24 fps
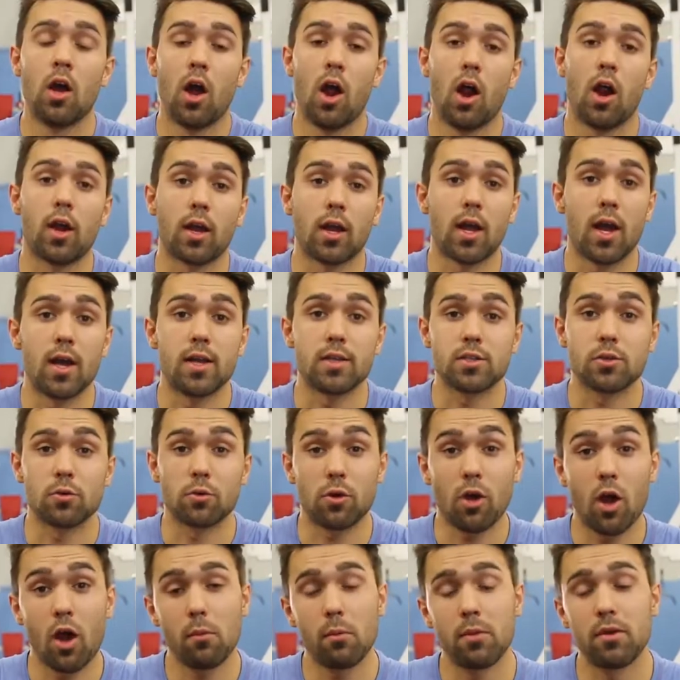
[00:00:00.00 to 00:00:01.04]
Alright guys, so a
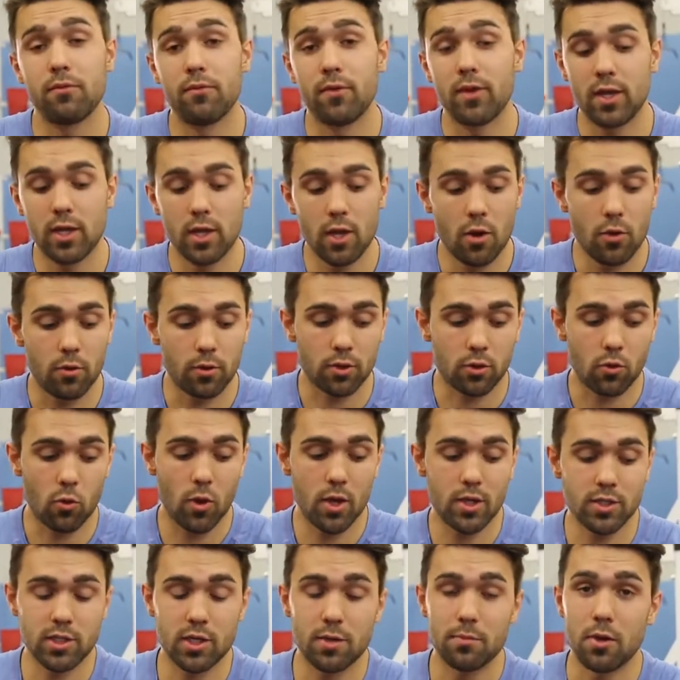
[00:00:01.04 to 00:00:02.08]
common video and
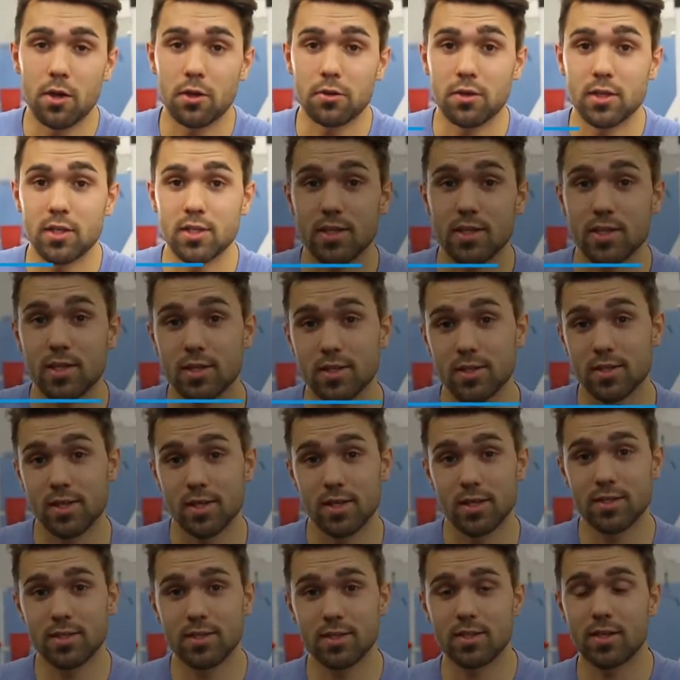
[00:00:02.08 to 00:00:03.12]
question about is
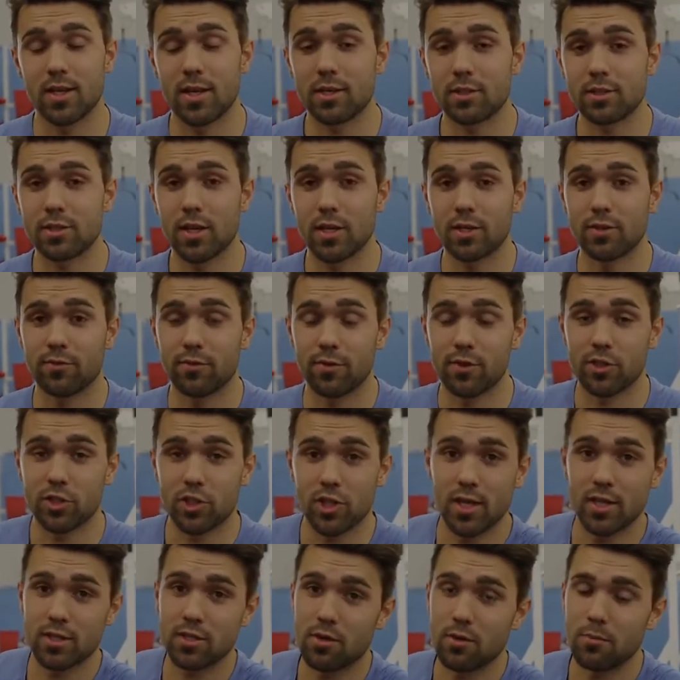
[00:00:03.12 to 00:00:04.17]
this an exercise for the
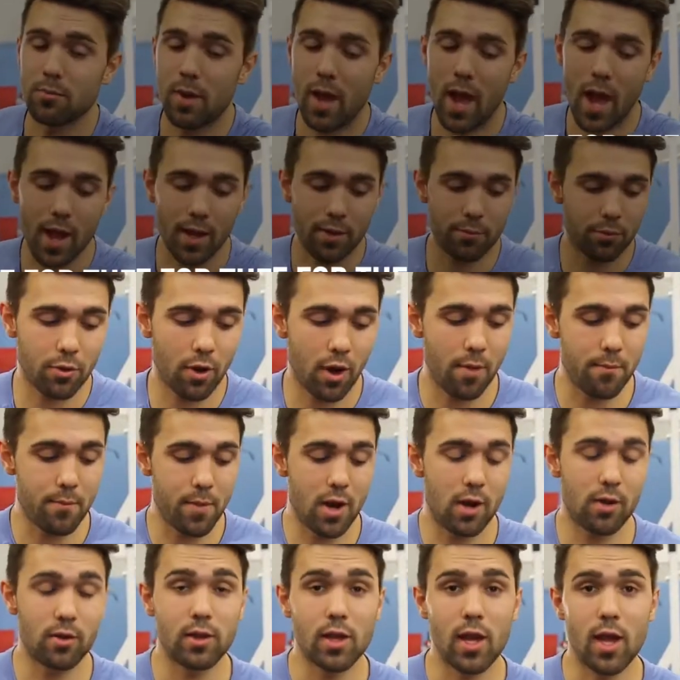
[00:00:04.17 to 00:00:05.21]
chest or back?
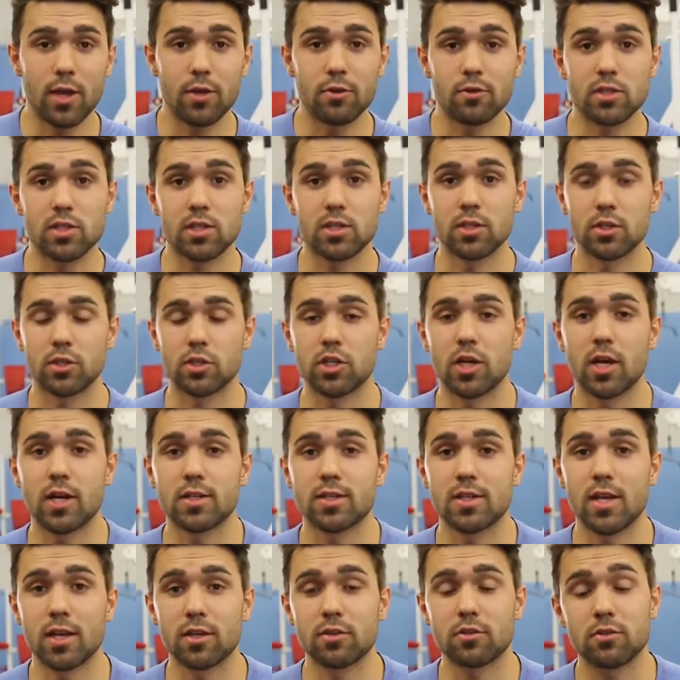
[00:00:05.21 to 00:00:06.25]
Primarily, I use this as a
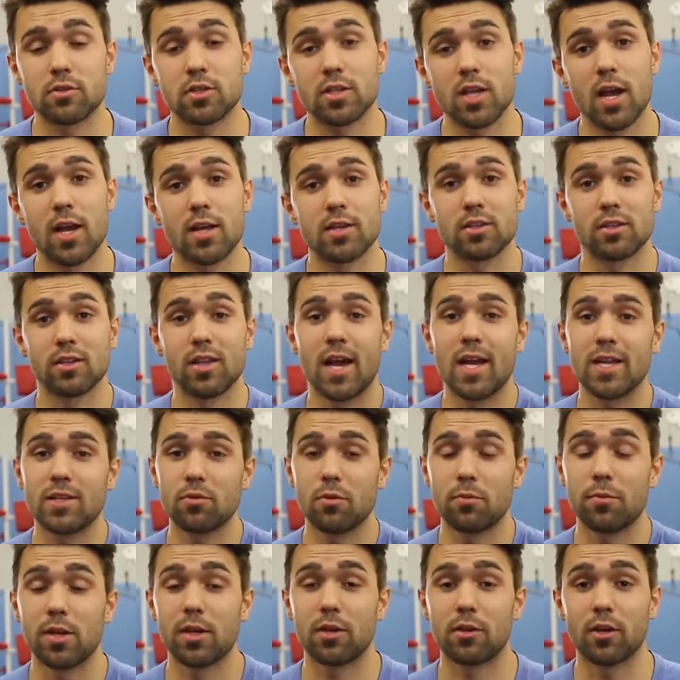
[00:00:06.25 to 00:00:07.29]
chest exercise.
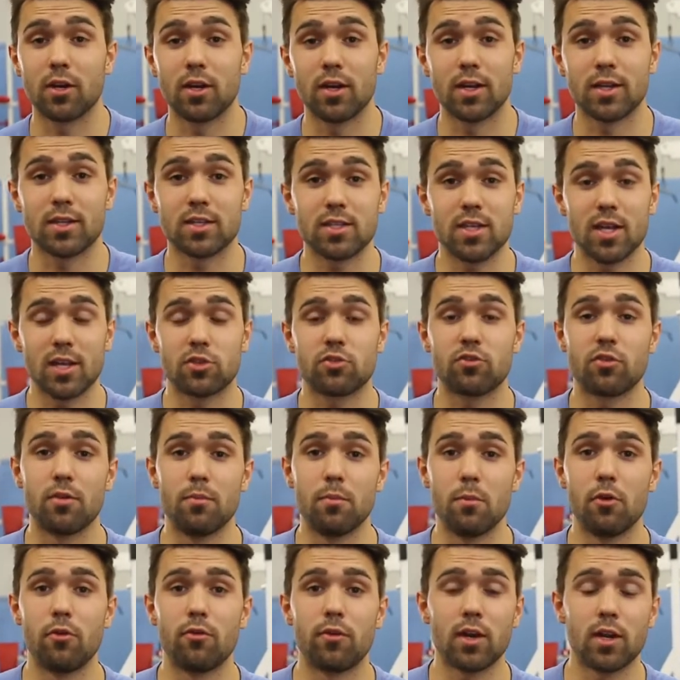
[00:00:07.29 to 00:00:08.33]
Lats will be a good accessory
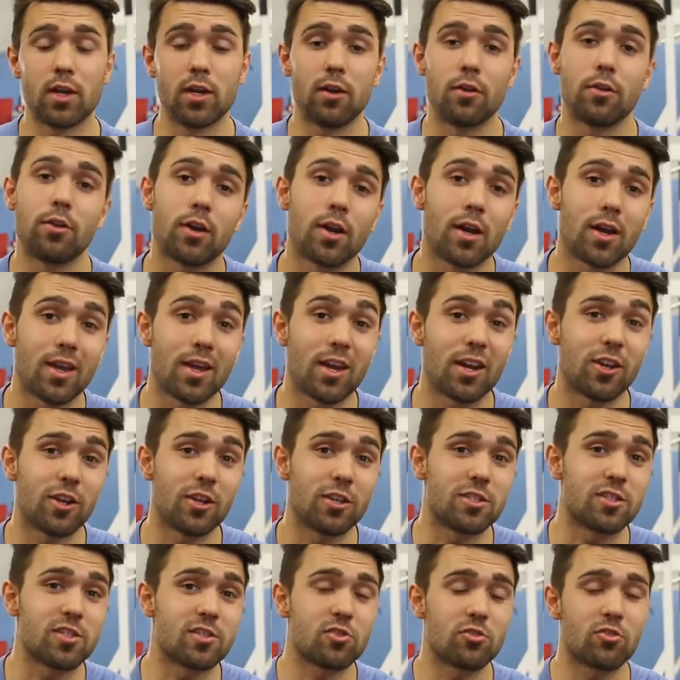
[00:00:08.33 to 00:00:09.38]
mover here. They're gonna get a
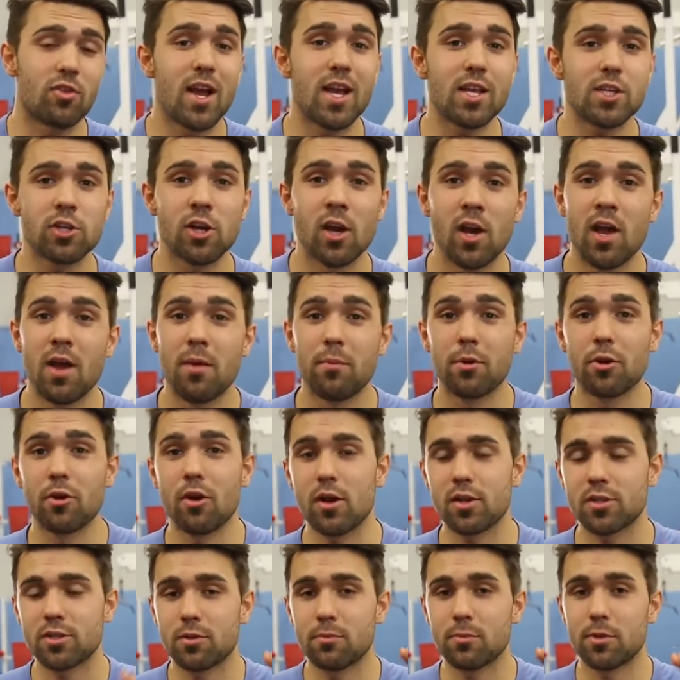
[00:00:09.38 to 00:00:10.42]
good stretch. You're
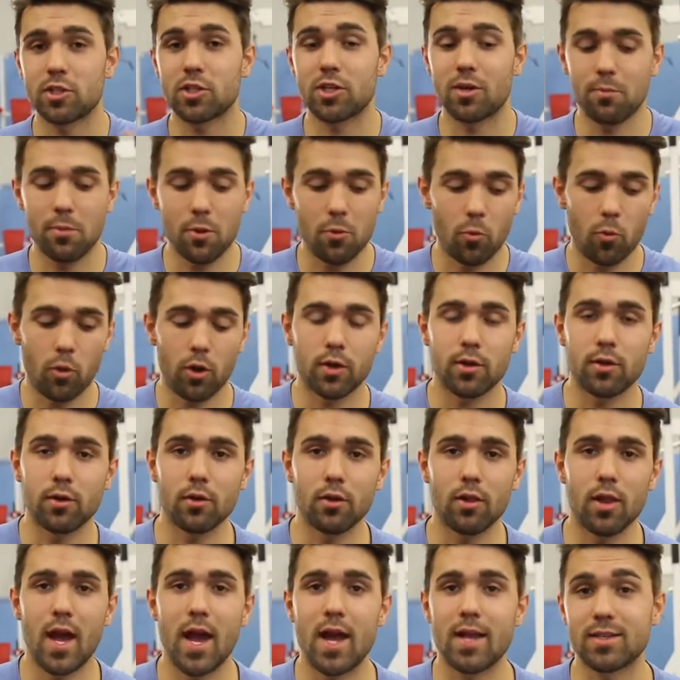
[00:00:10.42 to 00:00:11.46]
not so much gonna be working
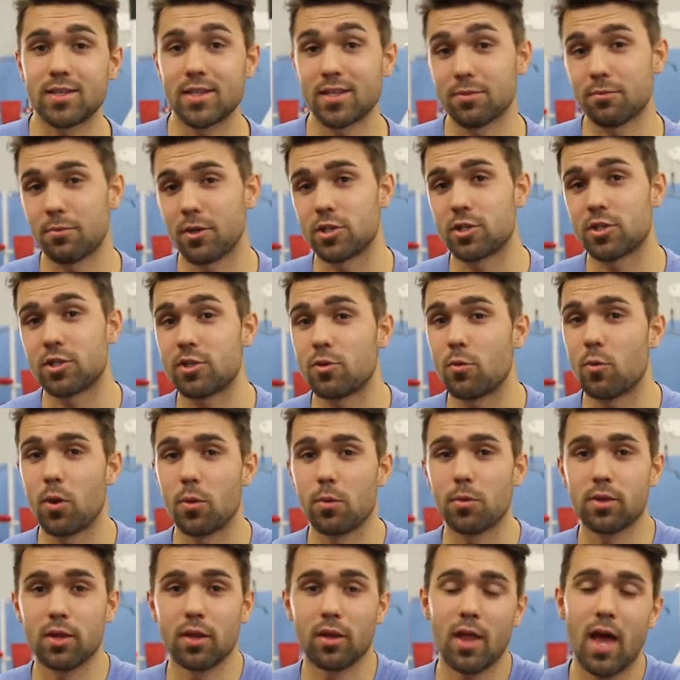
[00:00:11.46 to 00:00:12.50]
your lats as much as you
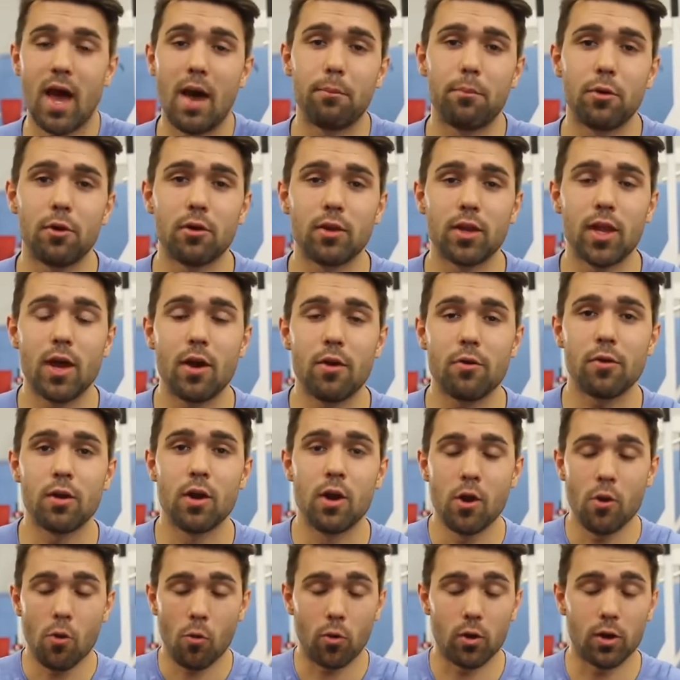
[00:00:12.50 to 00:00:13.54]
would with a lat pull down
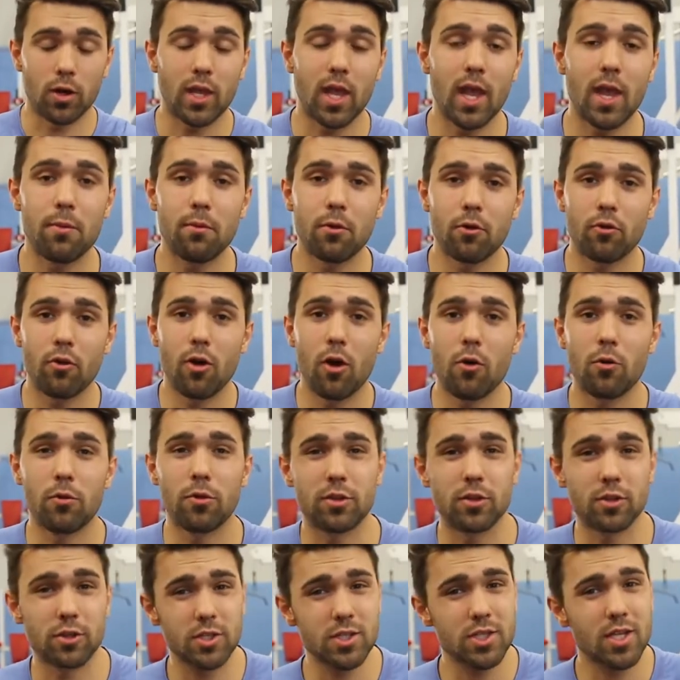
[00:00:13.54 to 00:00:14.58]
or a cable row.
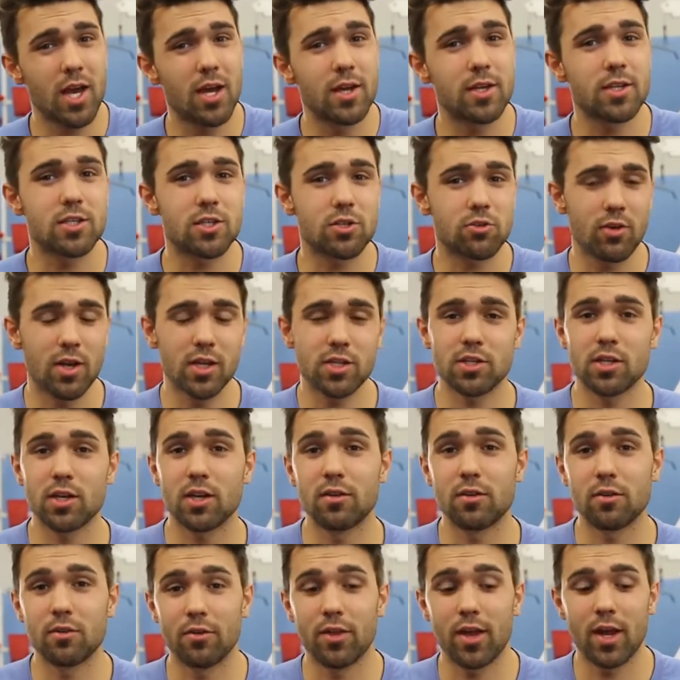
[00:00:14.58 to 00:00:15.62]
They're just kind of stretching
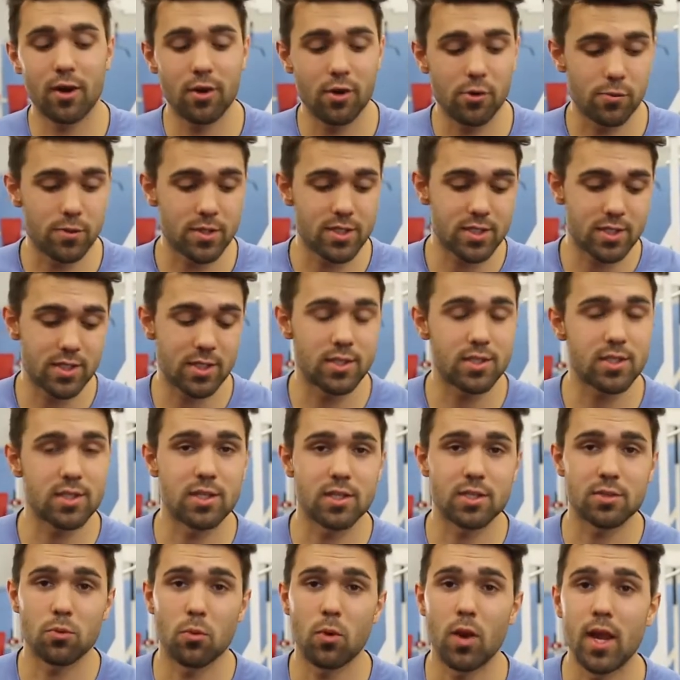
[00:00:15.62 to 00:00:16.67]
and they're there to assist
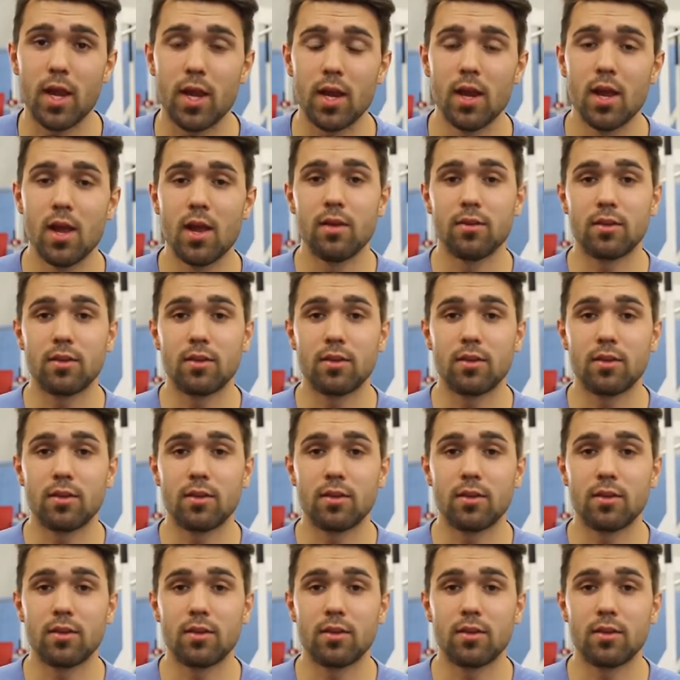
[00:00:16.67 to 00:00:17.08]
this weight.